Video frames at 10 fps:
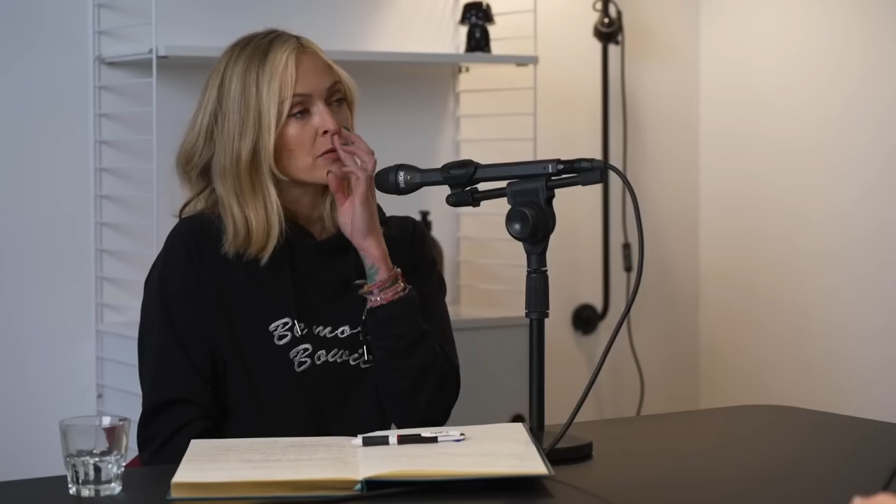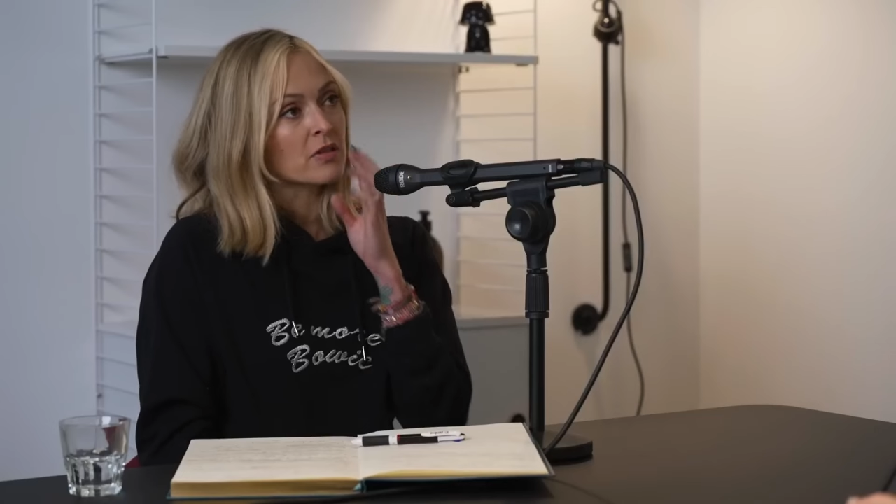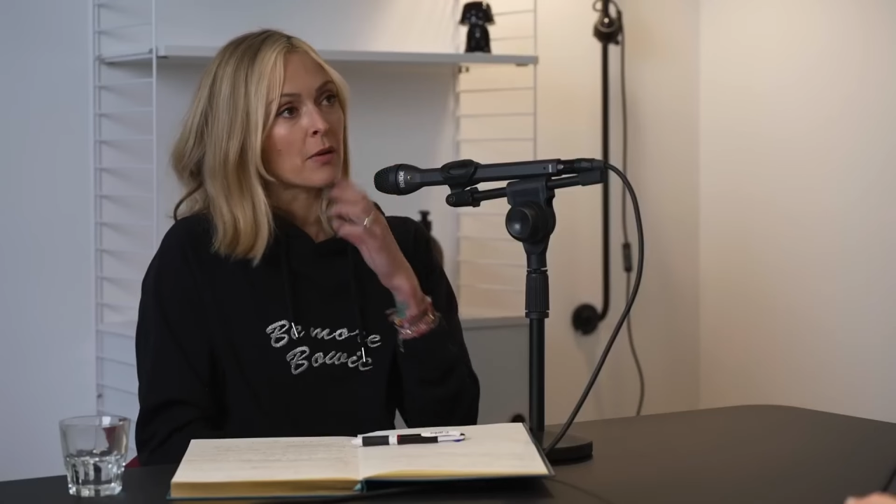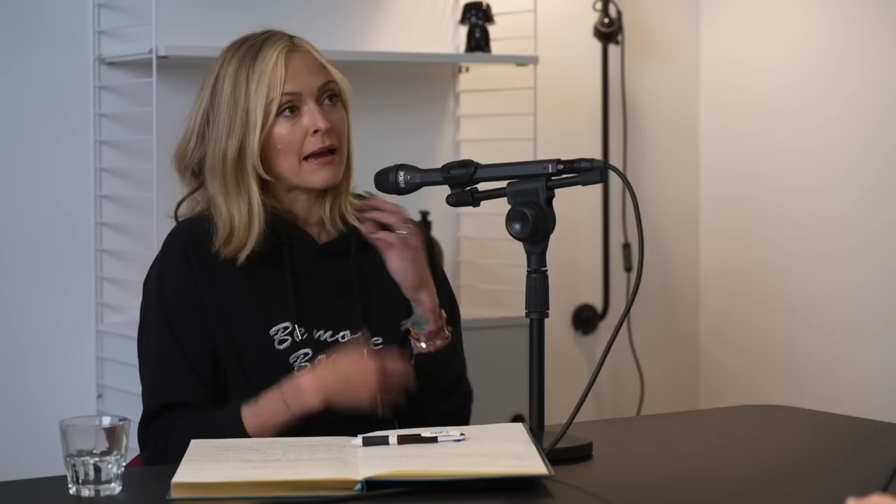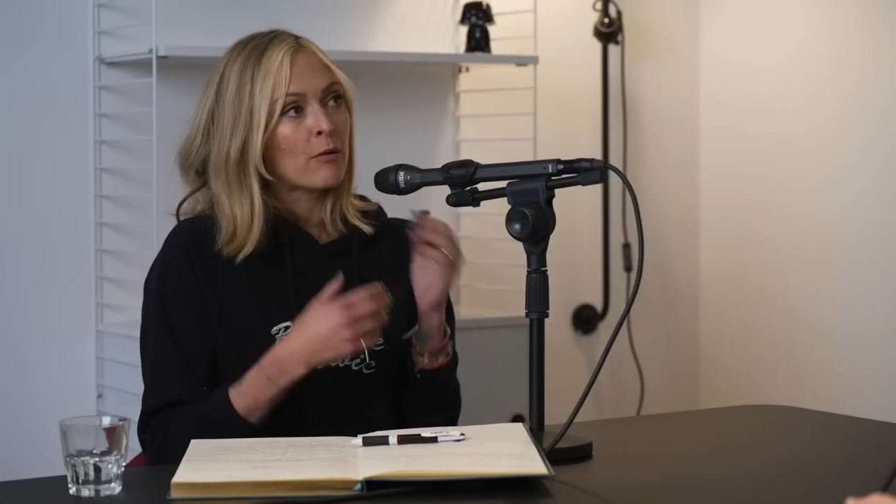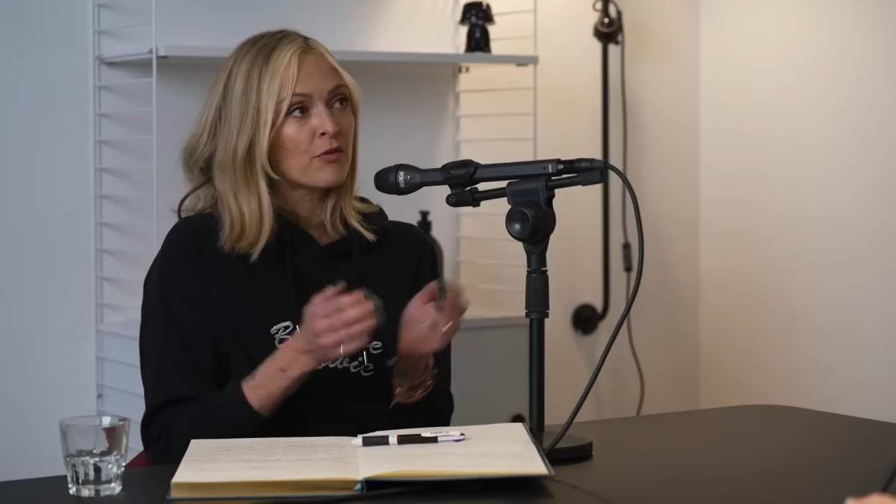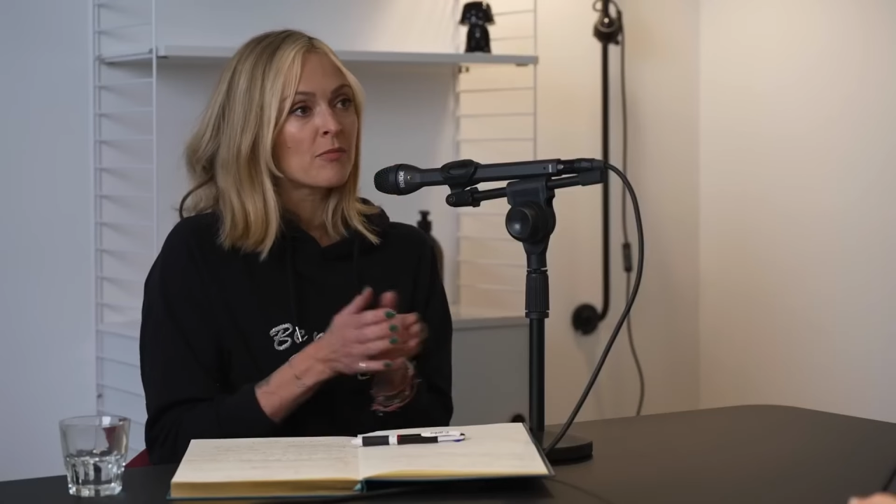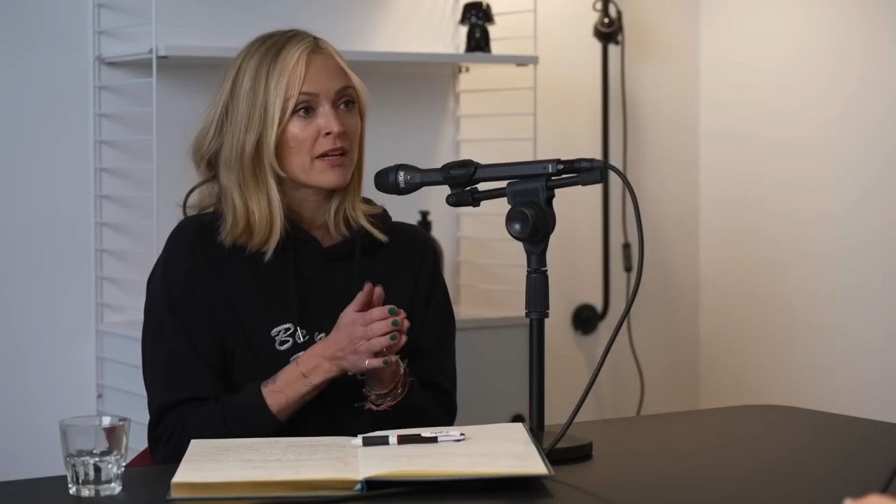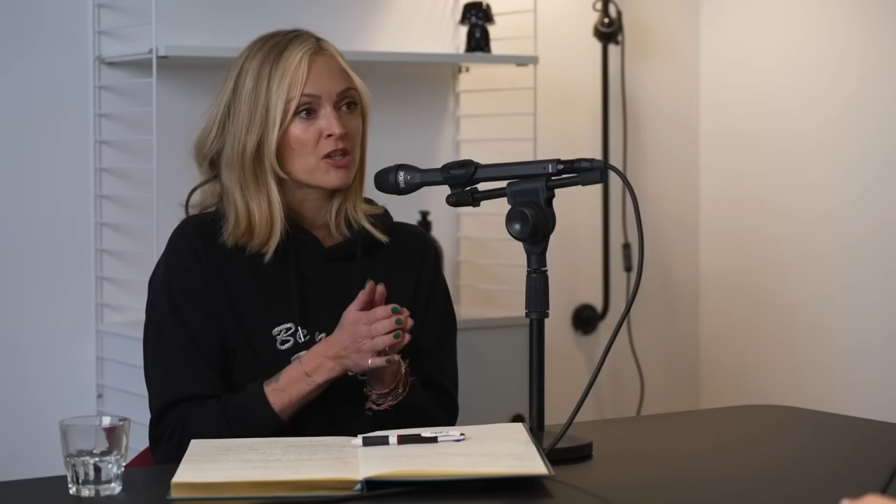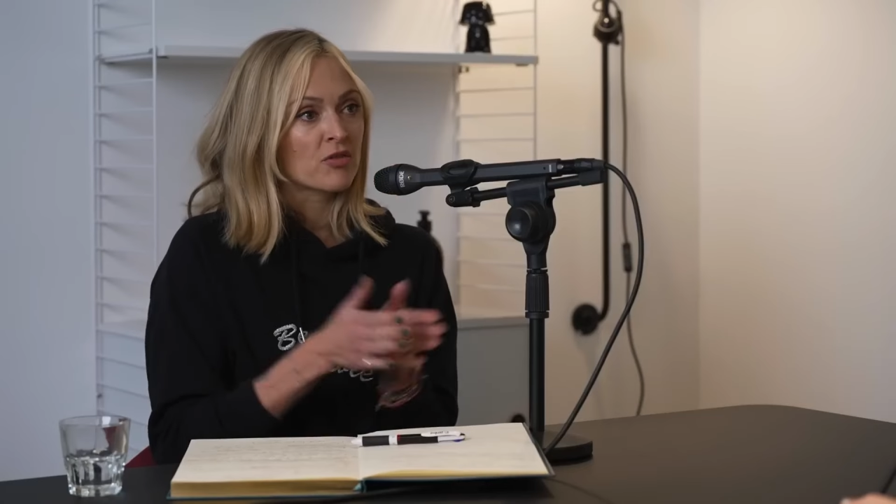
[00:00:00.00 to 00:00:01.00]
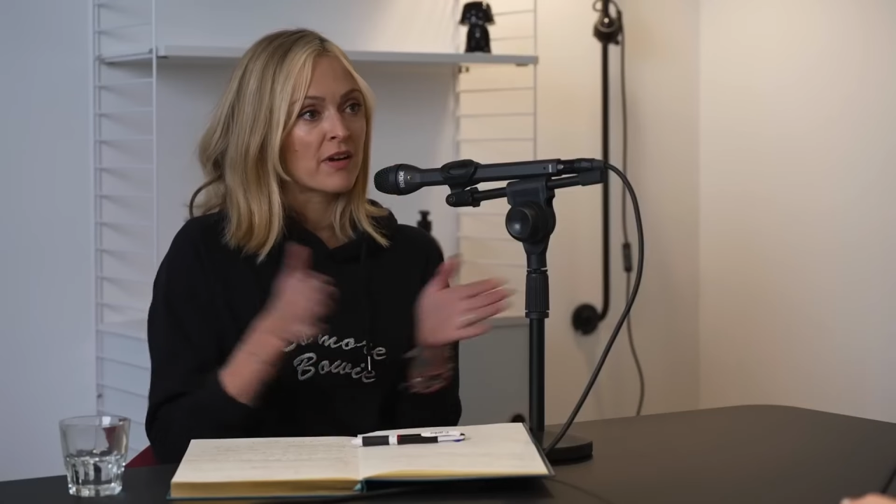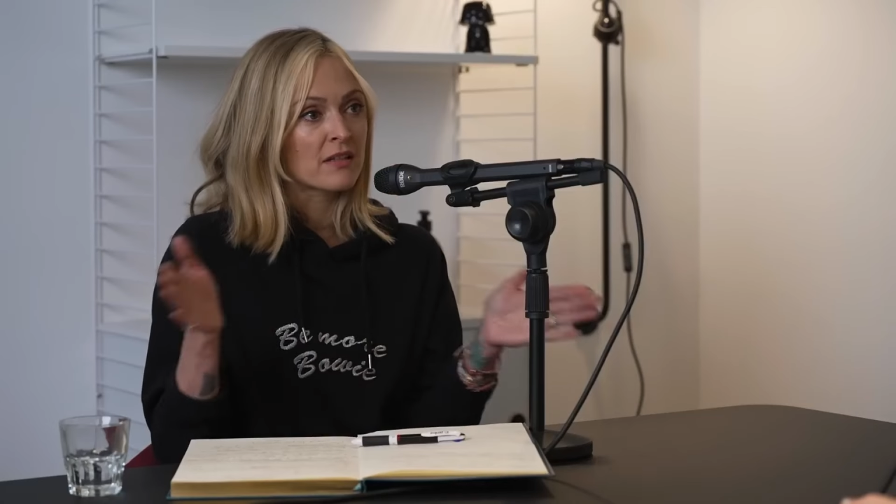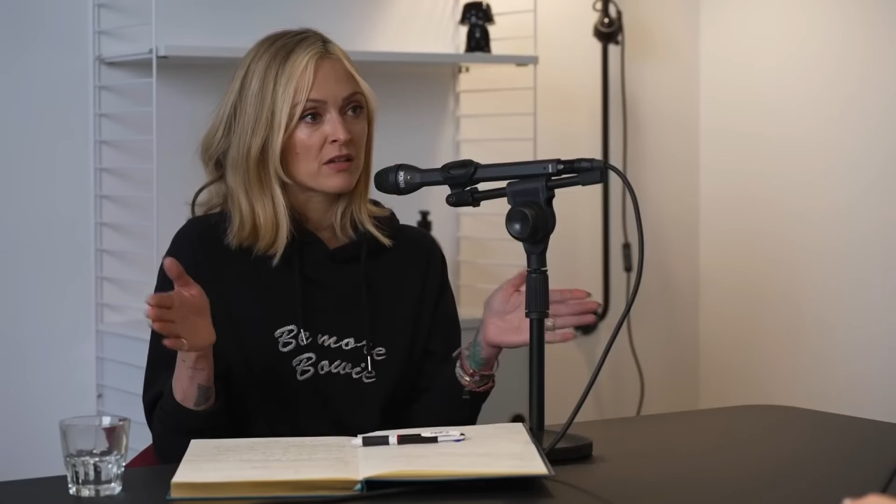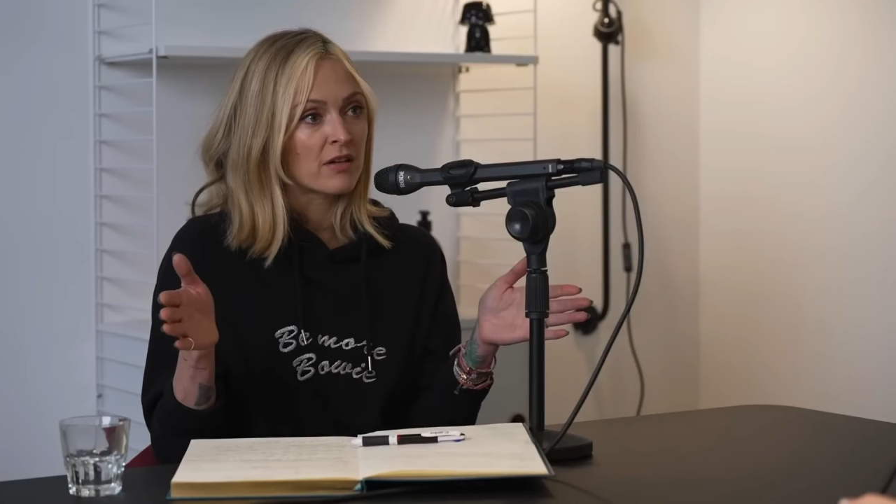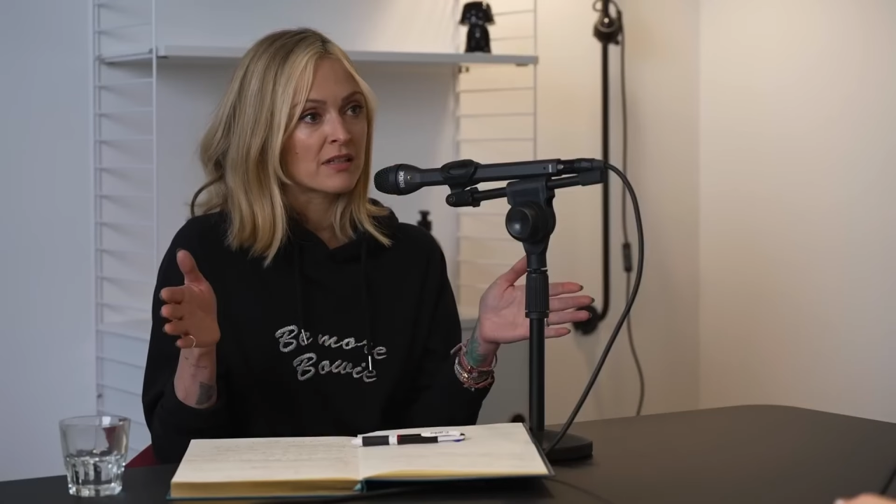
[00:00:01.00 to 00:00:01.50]
So how have you managed your
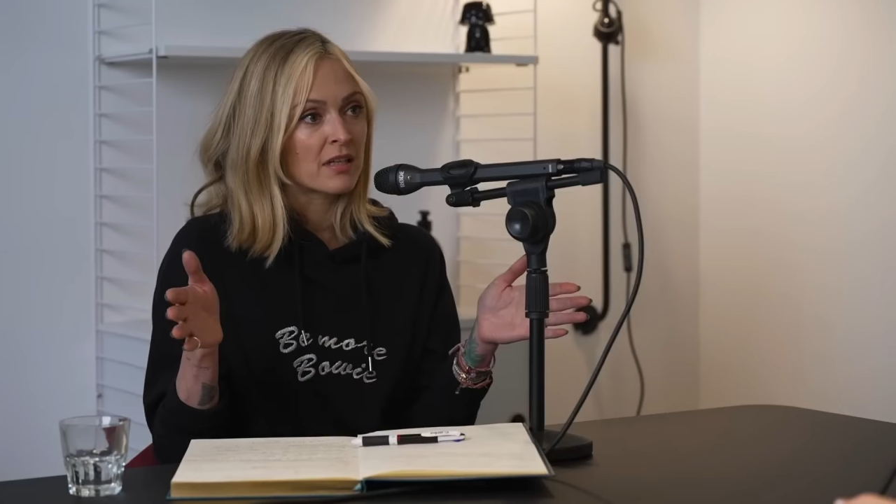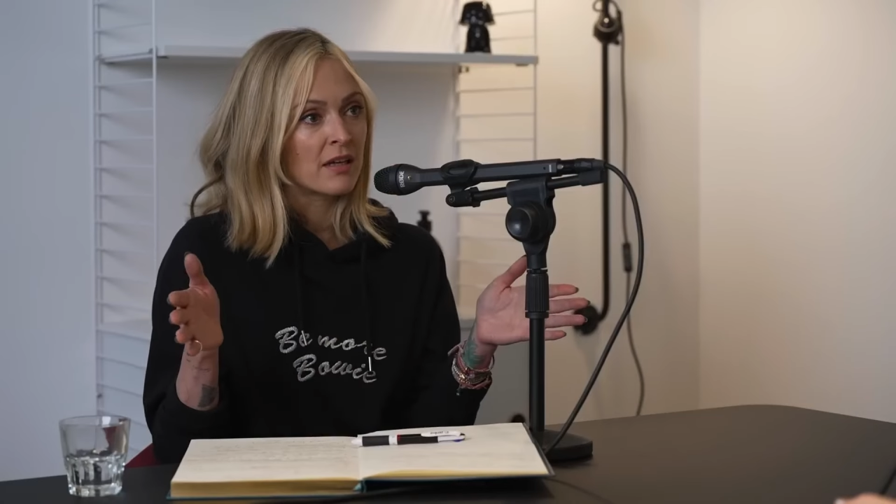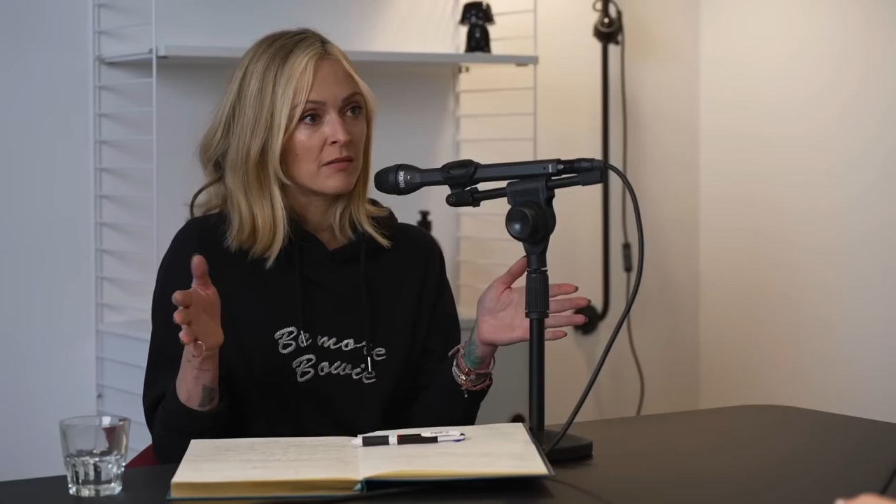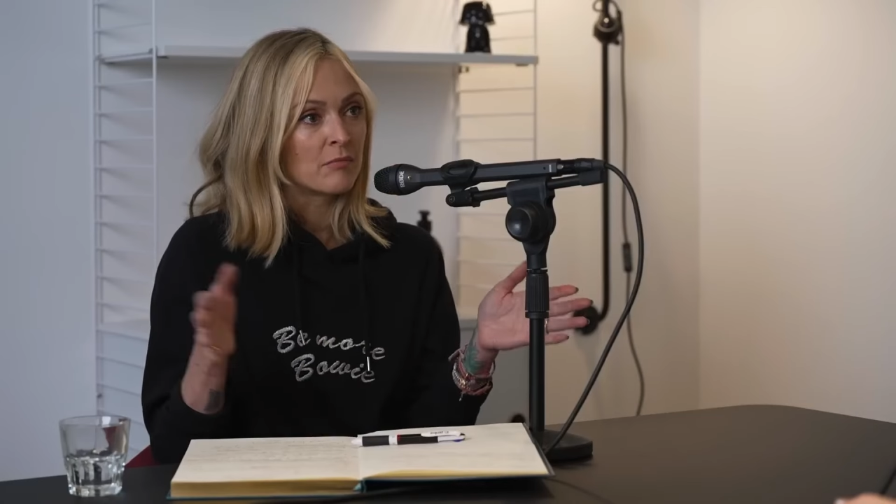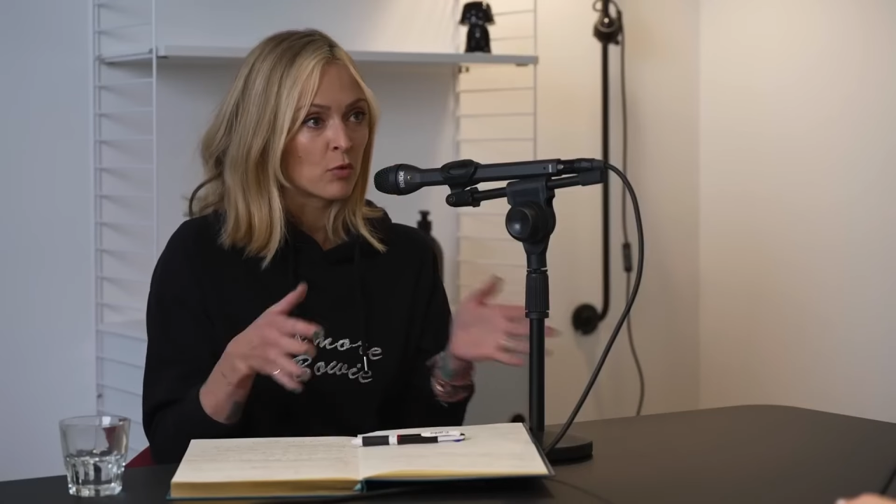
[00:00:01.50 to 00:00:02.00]
anxiety